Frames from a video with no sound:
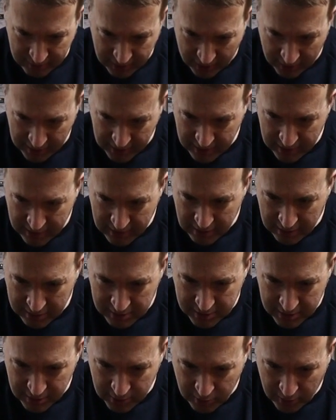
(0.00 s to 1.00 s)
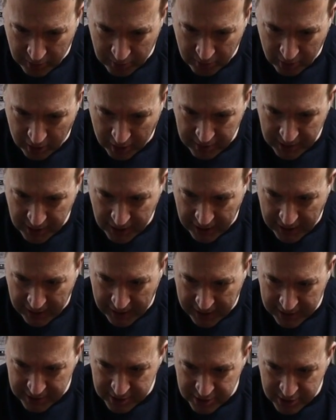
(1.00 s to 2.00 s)
like, I'll do one like at the
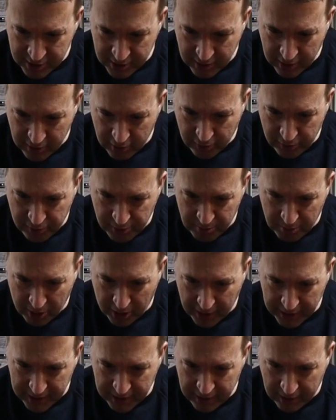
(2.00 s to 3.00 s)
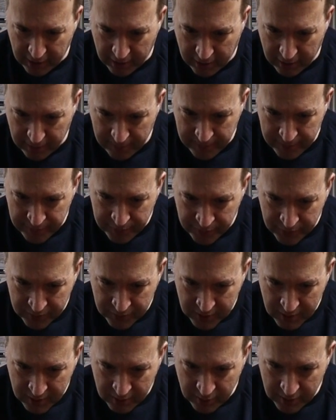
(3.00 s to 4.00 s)
edge of the minecart
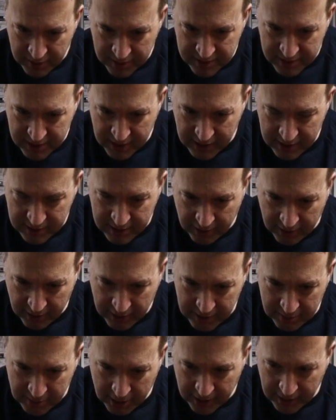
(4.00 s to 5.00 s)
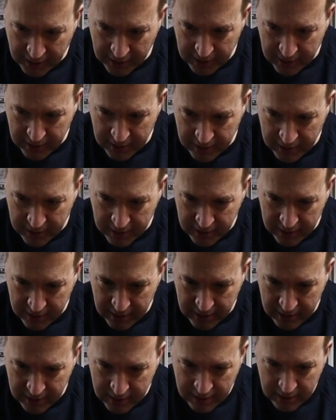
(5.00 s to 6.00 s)
with a stick of dynamite.
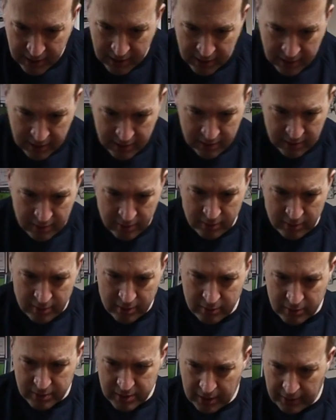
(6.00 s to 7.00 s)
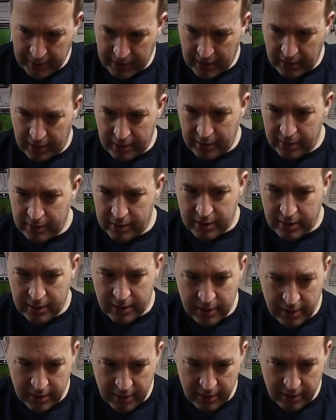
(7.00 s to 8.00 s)
I'll also include
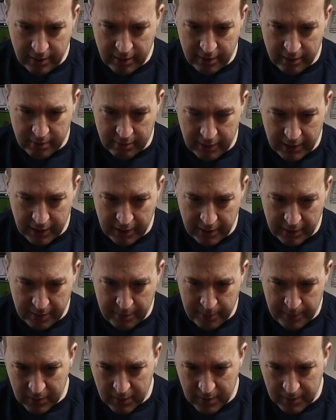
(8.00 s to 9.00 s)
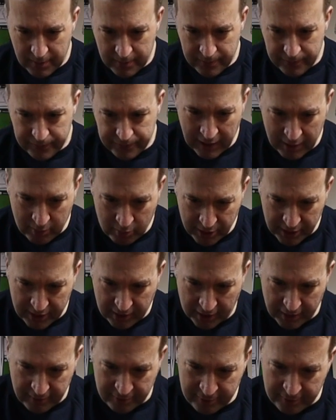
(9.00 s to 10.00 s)
the 3 of them. I want to
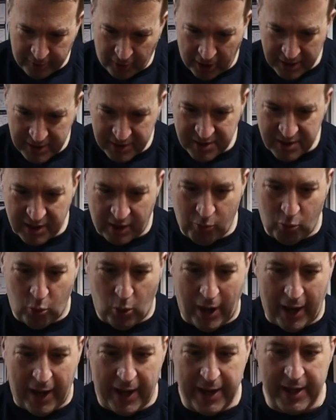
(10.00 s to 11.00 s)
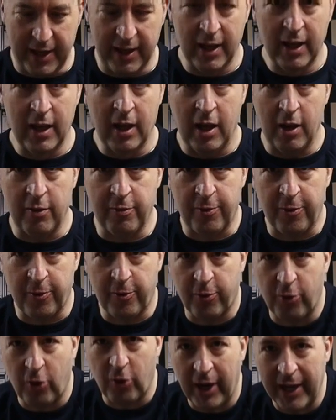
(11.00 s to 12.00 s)
kind of find some way of
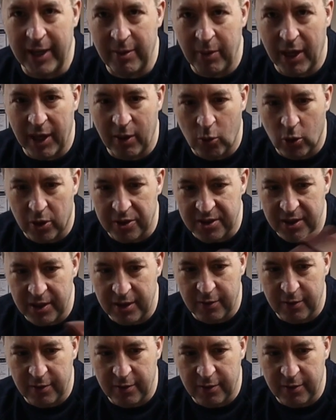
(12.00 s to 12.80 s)
framing what's in